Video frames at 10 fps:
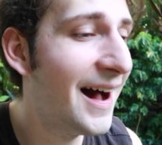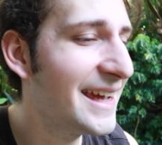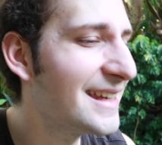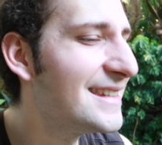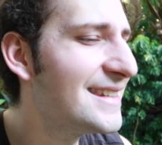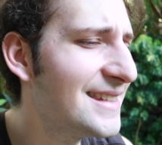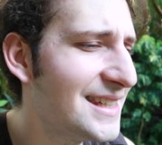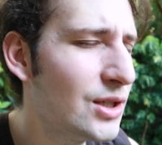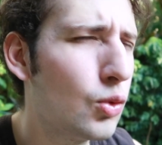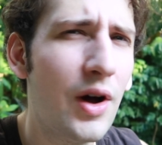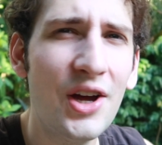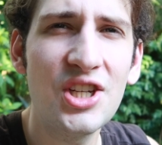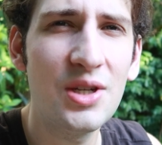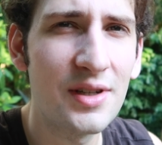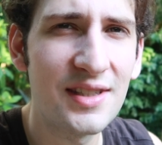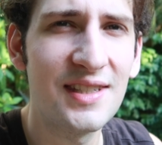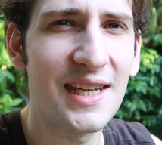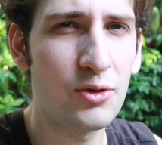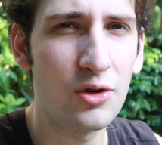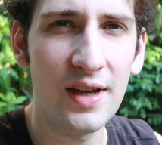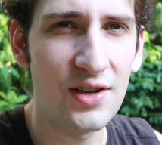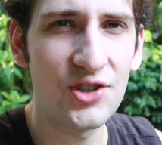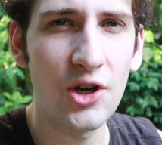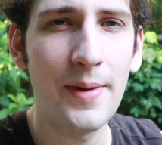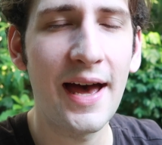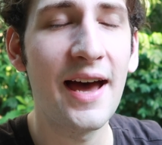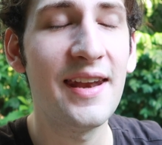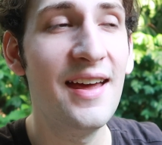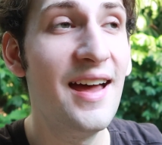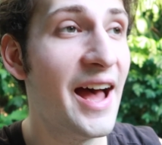I can see why she wants to get revenge so bad.